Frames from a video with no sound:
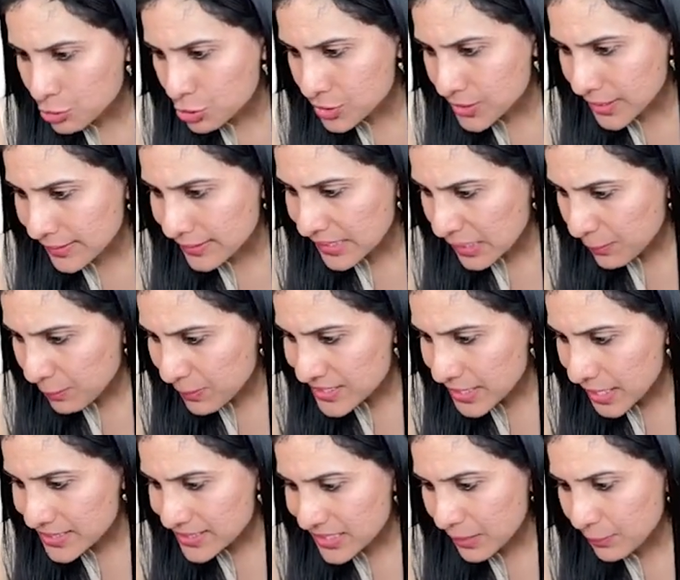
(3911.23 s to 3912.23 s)
So Sandeep is
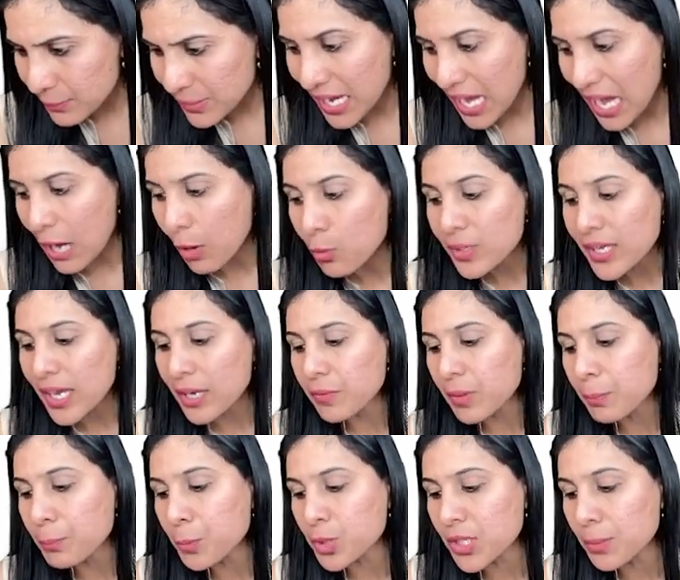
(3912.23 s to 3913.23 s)
asking me how can
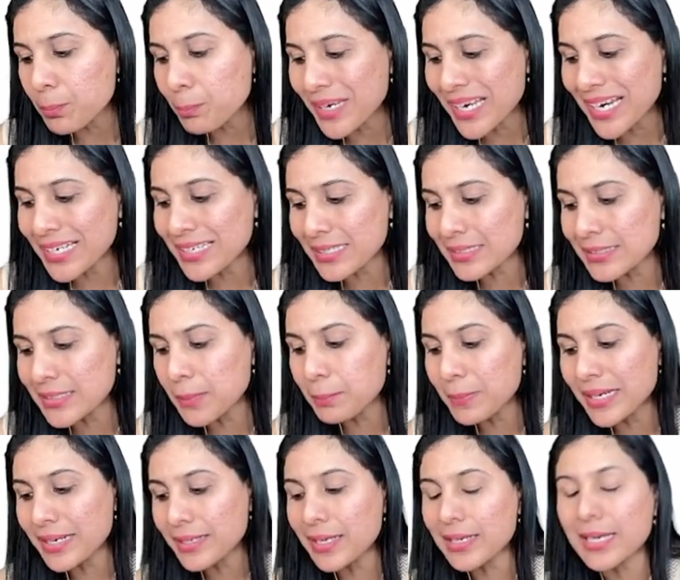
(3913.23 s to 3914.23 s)
we put a plate in the
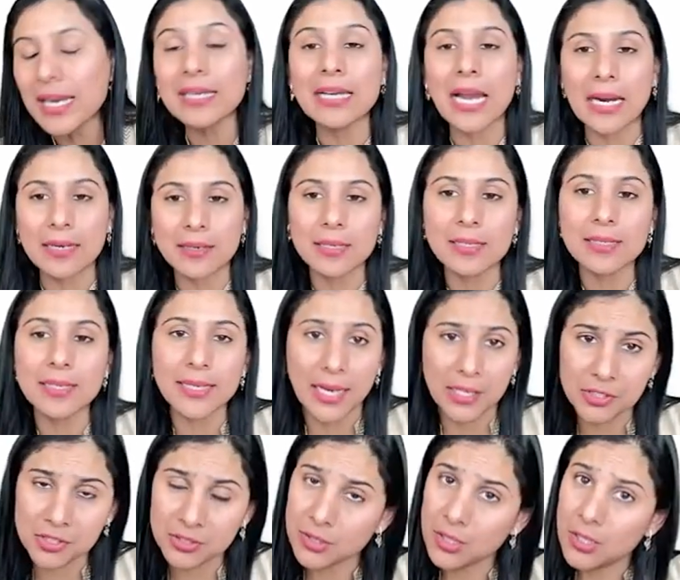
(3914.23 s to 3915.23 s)
medial and lateral
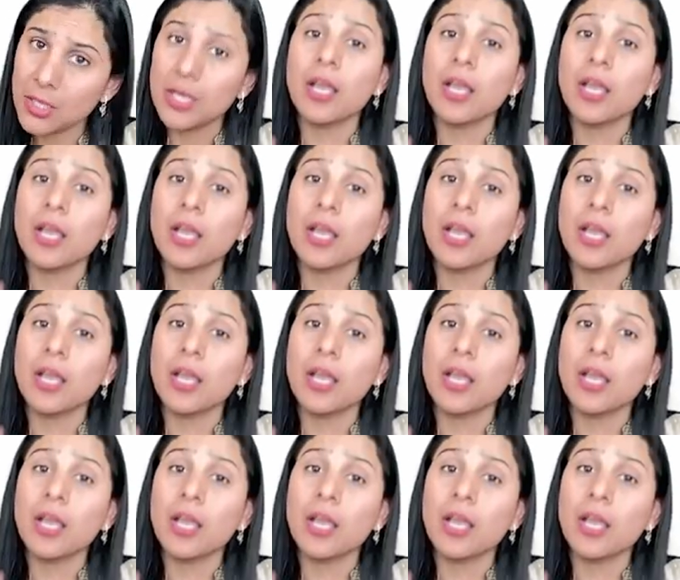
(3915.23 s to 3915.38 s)
direction?